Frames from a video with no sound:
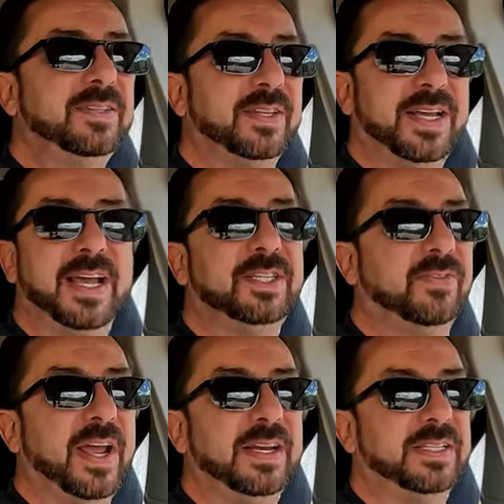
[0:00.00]
to the age
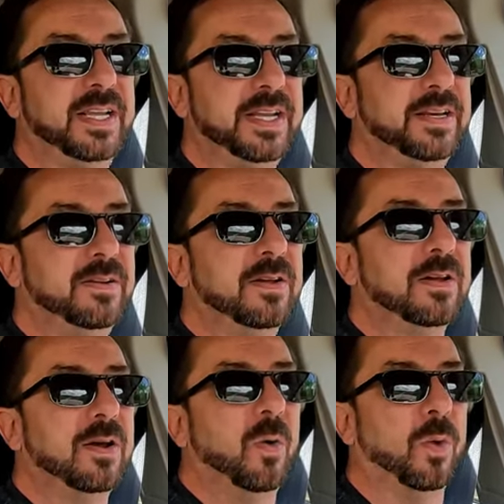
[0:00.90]
of eighteen,
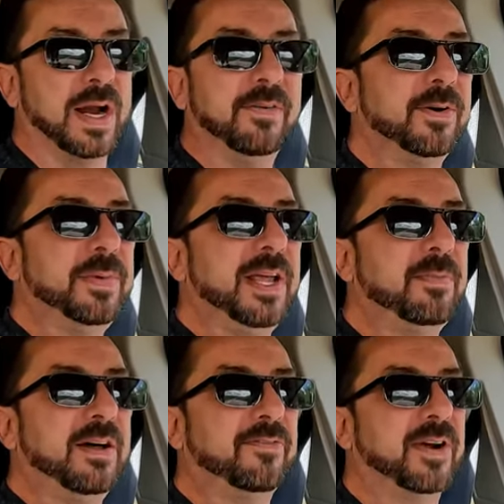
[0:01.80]
whenever me and
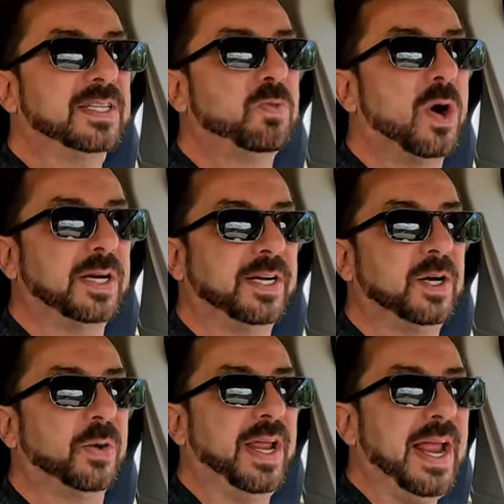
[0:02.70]
my friends wanted to
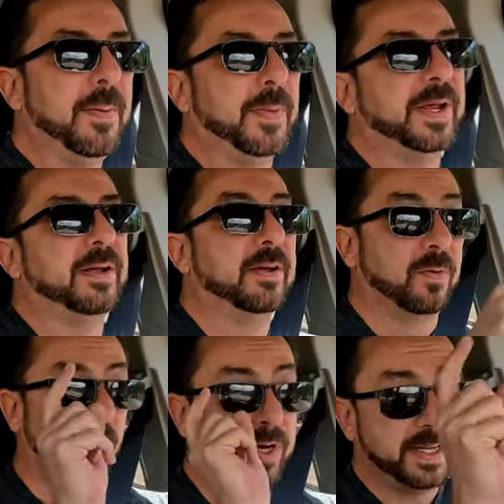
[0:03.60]
go camping,
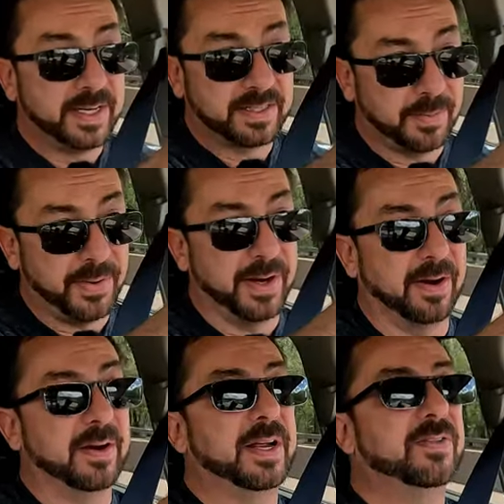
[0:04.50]
we'd
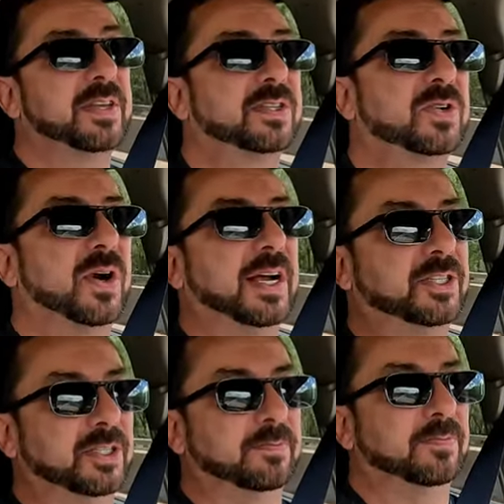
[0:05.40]
disappear in this
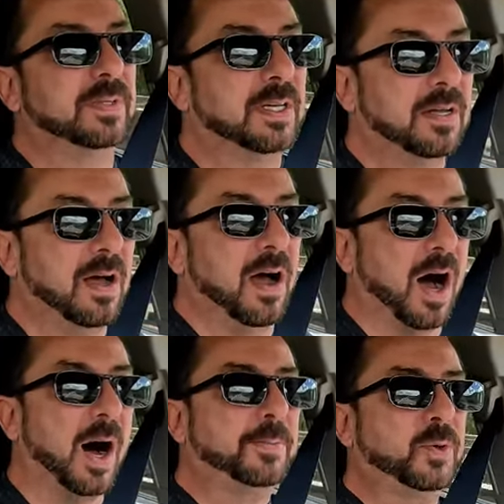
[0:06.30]
direction,
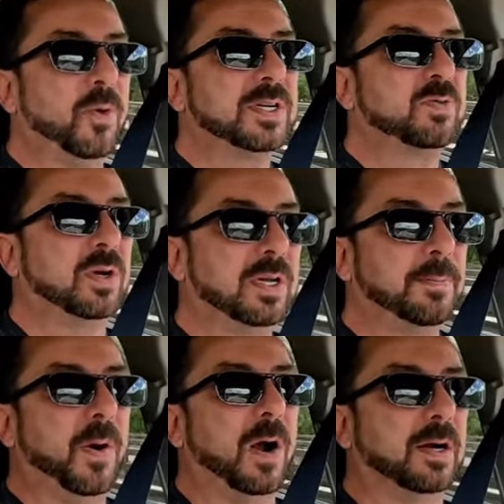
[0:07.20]
up towards Woodland
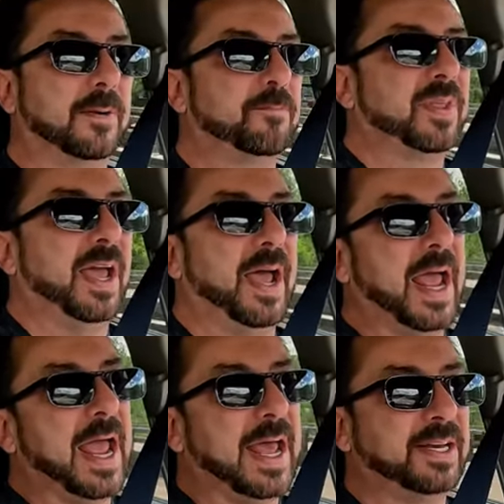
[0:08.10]
Park,
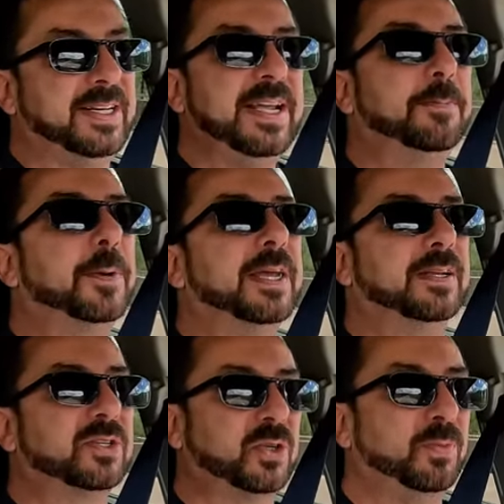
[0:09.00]
and deep
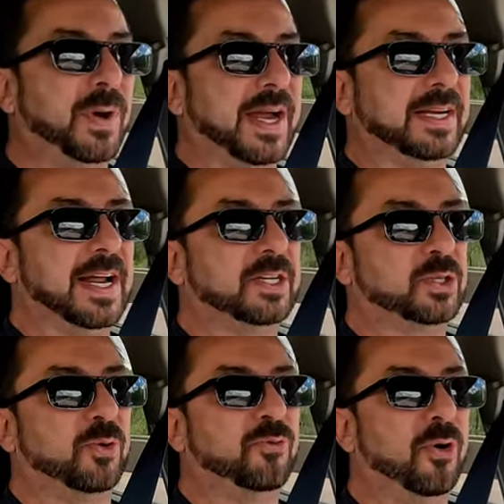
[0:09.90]
into Pike
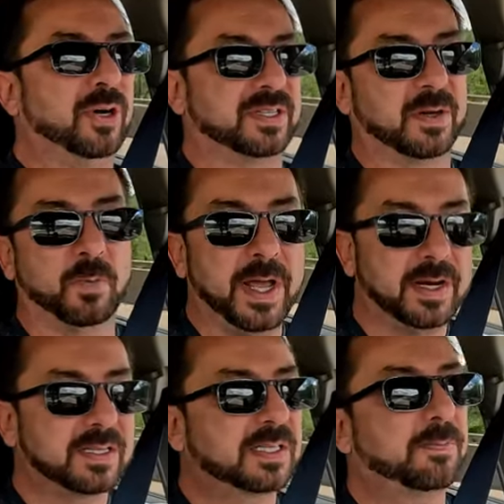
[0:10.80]
National Forest. And we had
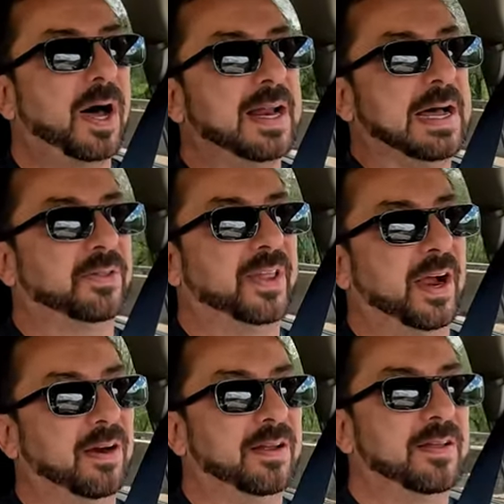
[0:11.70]
a spot out
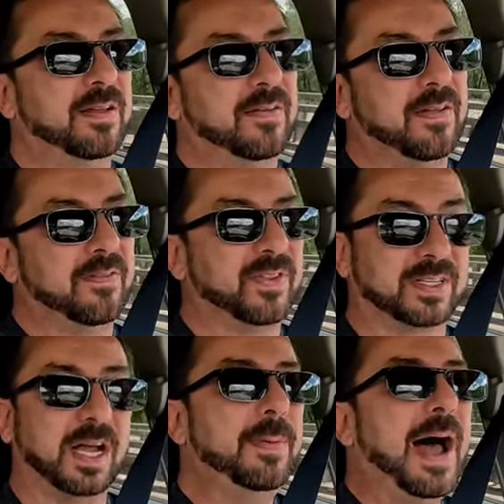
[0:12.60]
there that
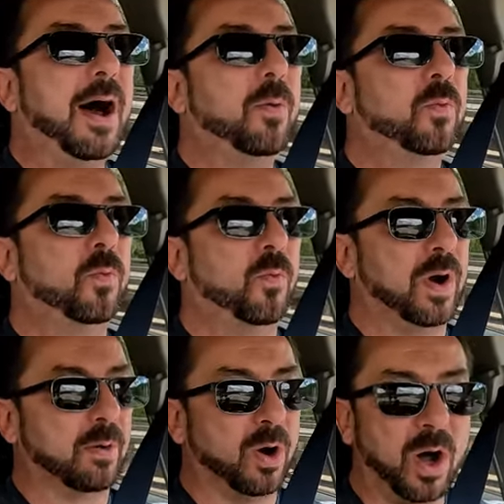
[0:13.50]
somehow
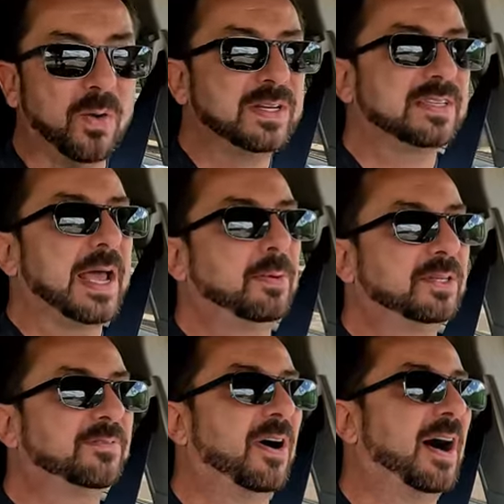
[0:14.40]
we were always able
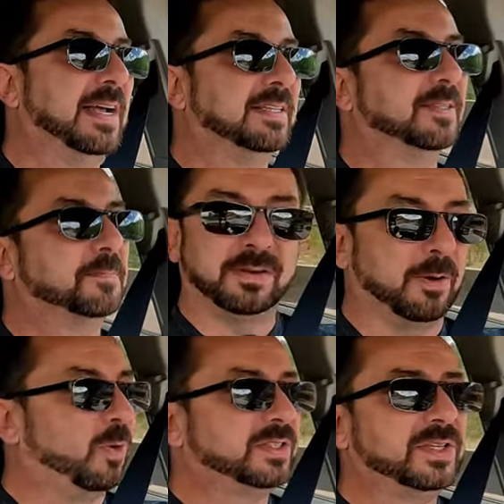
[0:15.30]
to find.
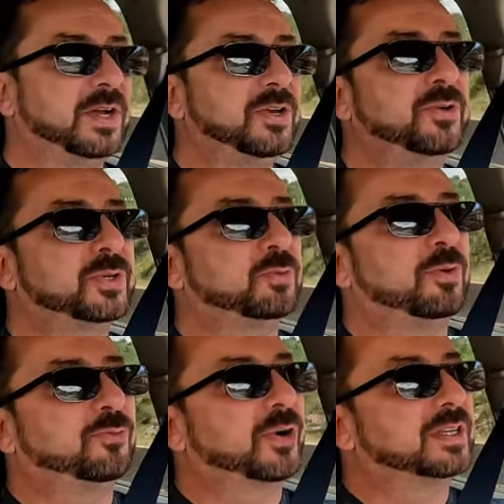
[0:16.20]
It wasn't unusual
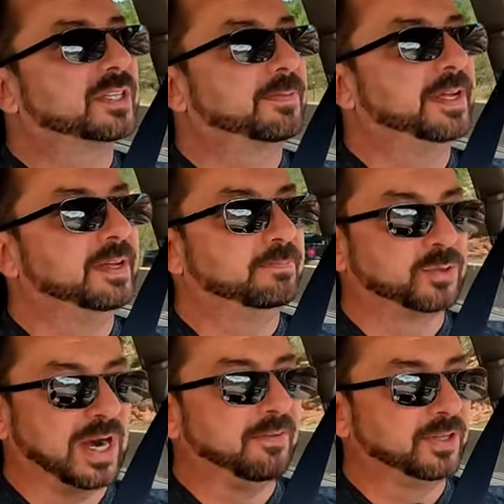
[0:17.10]
for us to be
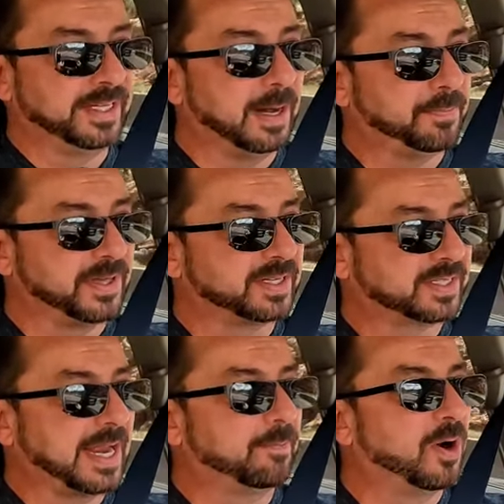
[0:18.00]
traveling up this
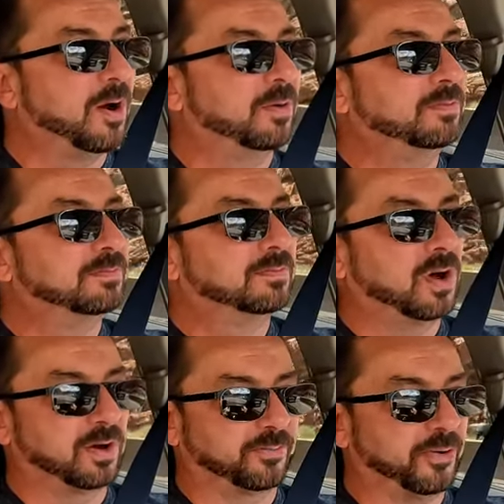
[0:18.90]
same road
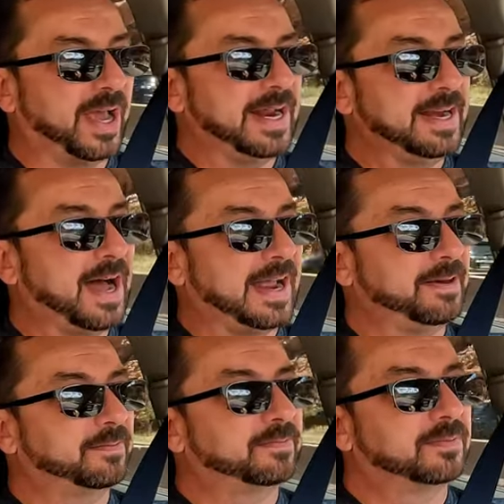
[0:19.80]
on a Friday night,
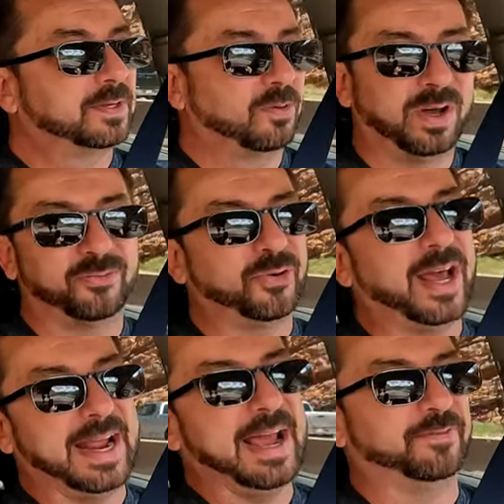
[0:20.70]
well,
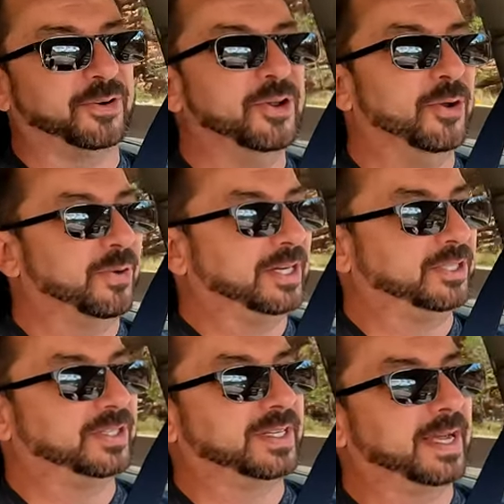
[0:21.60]
Friday afternoon, I
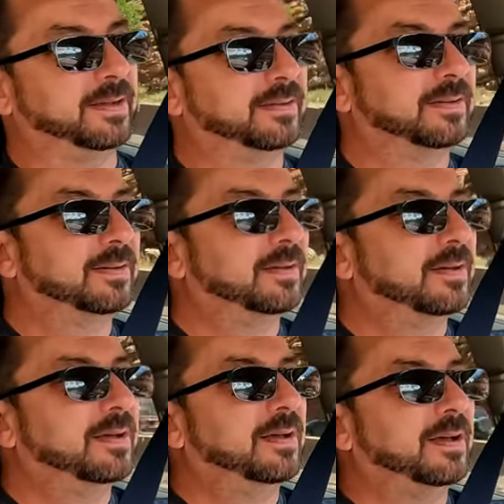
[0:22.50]
should say,
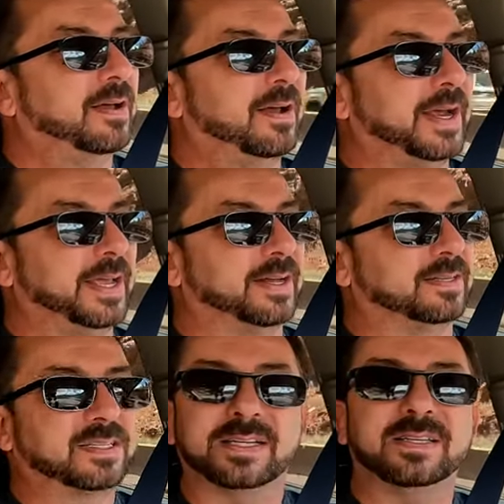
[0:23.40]
in a
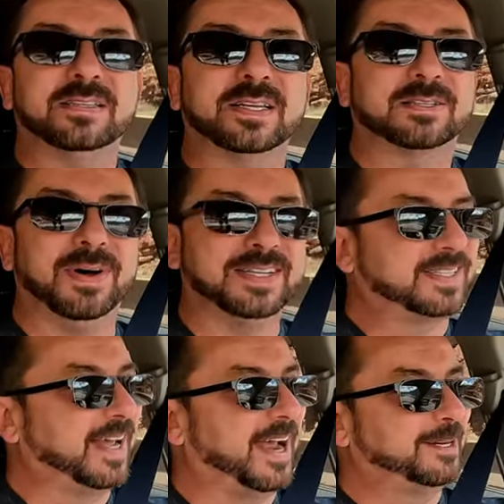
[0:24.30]
sixty-six
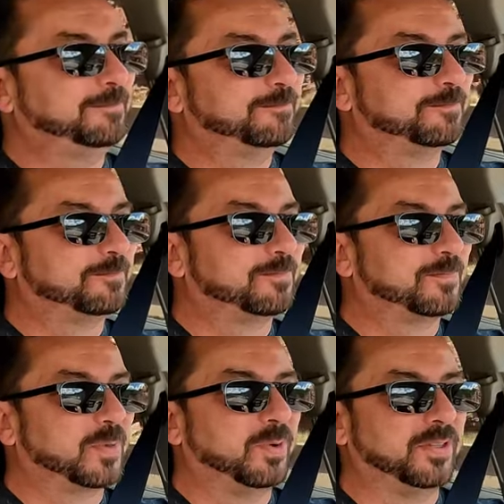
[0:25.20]
Mustang
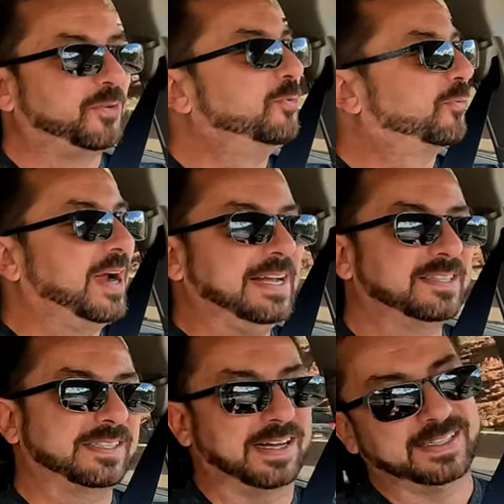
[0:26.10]
with a few
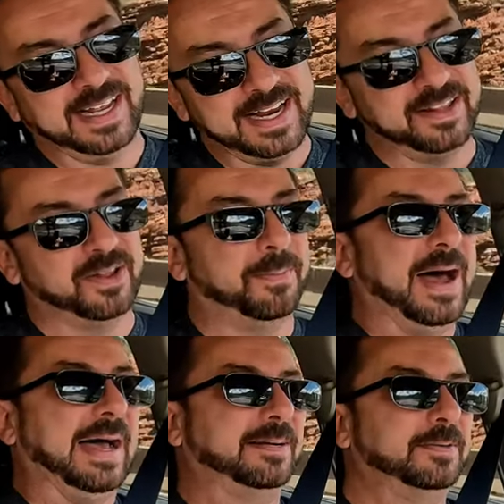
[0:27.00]
friends, a tent in the
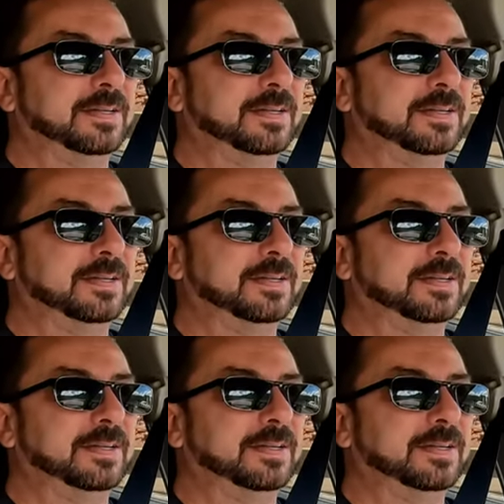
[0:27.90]
back,